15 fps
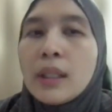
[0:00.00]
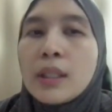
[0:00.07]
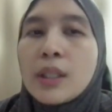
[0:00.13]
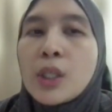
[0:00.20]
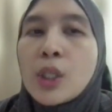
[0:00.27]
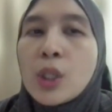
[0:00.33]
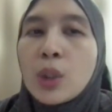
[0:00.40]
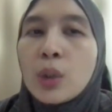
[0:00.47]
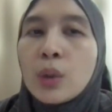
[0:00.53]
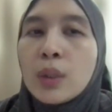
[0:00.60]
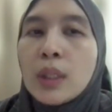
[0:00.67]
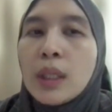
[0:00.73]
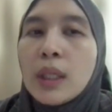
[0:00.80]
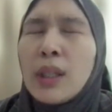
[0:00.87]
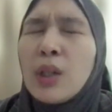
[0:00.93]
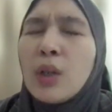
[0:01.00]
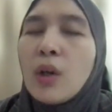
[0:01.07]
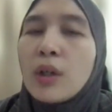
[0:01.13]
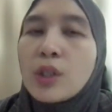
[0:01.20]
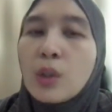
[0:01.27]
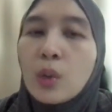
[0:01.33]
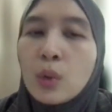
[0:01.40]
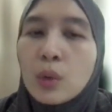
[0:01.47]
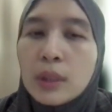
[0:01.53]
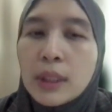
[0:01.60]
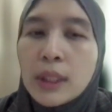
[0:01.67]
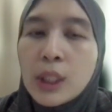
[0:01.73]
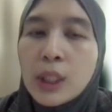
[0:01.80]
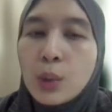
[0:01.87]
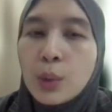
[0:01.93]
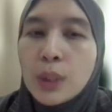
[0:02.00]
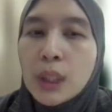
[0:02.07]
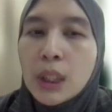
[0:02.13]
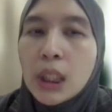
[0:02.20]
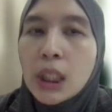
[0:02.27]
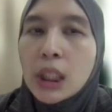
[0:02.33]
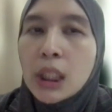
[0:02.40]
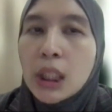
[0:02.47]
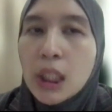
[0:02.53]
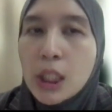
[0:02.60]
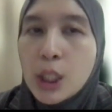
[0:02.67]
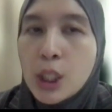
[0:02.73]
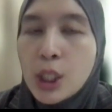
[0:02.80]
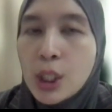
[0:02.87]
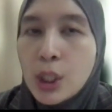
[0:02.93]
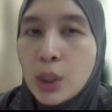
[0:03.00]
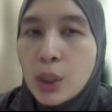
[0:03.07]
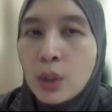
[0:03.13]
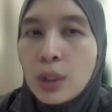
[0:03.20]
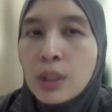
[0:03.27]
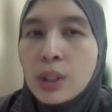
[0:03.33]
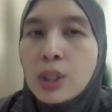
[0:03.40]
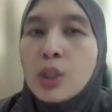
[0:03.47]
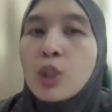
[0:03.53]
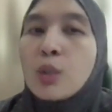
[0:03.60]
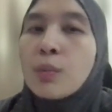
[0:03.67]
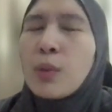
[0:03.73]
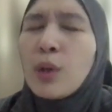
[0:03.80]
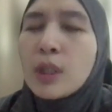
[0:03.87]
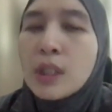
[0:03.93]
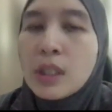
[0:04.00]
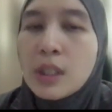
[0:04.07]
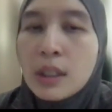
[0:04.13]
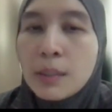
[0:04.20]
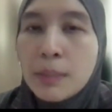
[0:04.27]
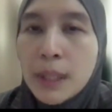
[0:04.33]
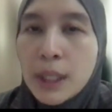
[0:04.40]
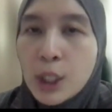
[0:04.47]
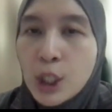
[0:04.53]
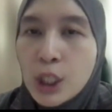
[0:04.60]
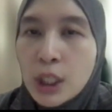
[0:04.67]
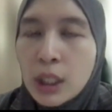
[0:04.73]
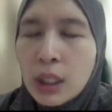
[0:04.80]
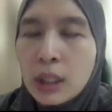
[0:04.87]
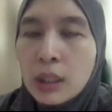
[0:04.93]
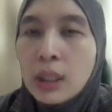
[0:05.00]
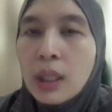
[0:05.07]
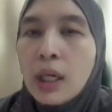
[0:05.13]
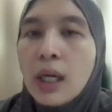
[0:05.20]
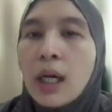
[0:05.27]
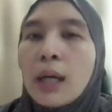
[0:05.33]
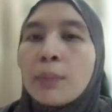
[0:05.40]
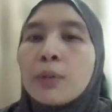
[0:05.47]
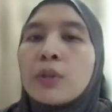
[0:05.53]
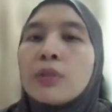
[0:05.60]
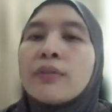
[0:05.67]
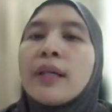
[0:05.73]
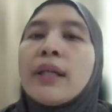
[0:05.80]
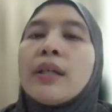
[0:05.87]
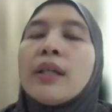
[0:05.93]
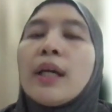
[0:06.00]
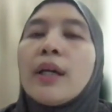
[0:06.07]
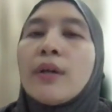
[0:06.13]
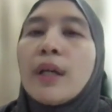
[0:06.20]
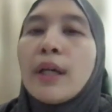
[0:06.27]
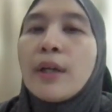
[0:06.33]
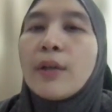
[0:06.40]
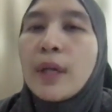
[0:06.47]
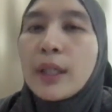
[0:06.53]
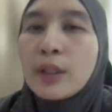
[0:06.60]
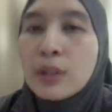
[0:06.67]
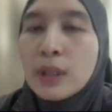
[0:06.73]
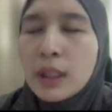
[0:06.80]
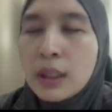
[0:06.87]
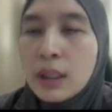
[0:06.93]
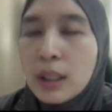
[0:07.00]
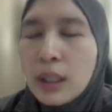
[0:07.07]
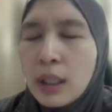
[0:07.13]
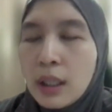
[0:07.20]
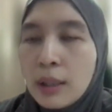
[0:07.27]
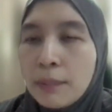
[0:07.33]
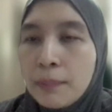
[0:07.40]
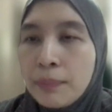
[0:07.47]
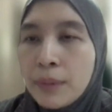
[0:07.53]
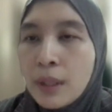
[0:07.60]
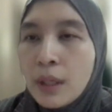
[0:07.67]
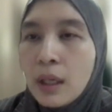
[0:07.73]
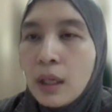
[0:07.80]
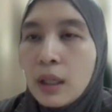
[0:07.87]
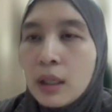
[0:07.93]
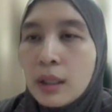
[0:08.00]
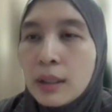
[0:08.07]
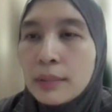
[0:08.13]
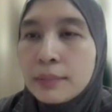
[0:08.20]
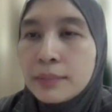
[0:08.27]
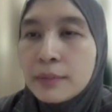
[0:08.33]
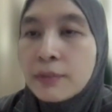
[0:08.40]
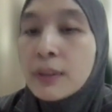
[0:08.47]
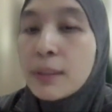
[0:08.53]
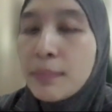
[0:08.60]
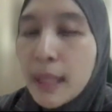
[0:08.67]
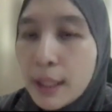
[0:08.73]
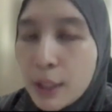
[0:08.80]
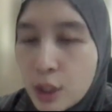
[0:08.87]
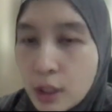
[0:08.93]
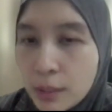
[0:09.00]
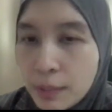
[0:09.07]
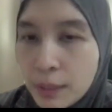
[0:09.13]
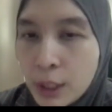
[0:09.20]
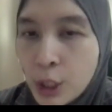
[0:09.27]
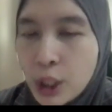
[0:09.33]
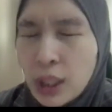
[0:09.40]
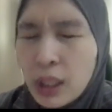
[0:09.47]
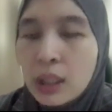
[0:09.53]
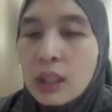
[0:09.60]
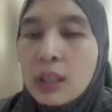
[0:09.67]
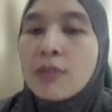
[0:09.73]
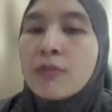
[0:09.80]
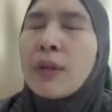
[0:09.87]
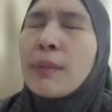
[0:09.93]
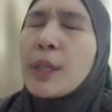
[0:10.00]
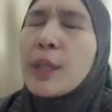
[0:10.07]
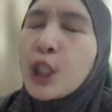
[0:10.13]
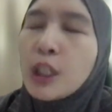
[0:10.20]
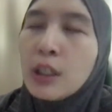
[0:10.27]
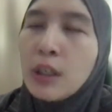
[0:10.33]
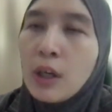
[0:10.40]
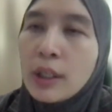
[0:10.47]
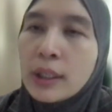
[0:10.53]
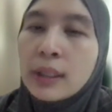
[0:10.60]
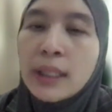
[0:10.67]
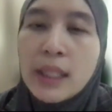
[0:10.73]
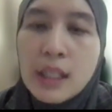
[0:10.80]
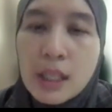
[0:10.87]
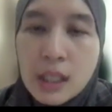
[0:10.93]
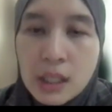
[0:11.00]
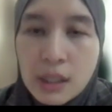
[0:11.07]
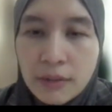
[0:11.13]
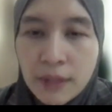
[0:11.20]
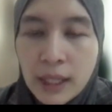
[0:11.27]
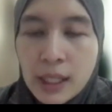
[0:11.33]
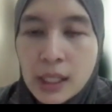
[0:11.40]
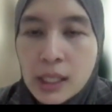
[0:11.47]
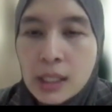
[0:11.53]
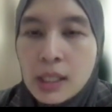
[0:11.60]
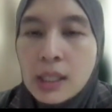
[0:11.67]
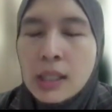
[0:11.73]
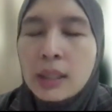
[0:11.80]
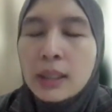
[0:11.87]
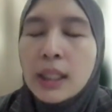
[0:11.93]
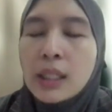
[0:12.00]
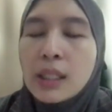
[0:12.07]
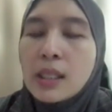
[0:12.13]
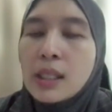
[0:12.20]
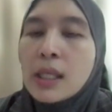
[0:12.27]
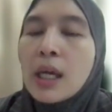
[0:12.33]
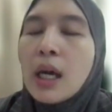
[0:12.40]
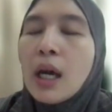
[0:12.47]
So not only do we need to continue to monitor the patient, provide regular feedback to the patient, information on the latest devices, the latest